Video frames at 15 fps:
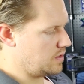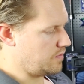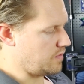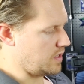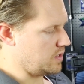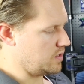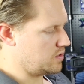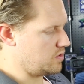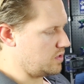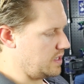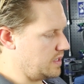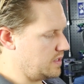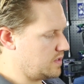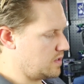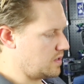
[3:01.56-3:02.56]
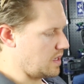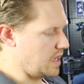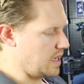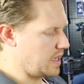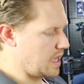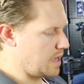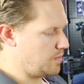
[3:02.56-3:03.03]
if I just release the
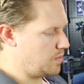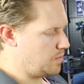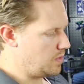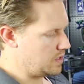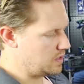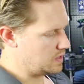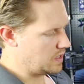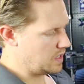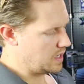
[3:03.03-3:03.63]
air cap a bit,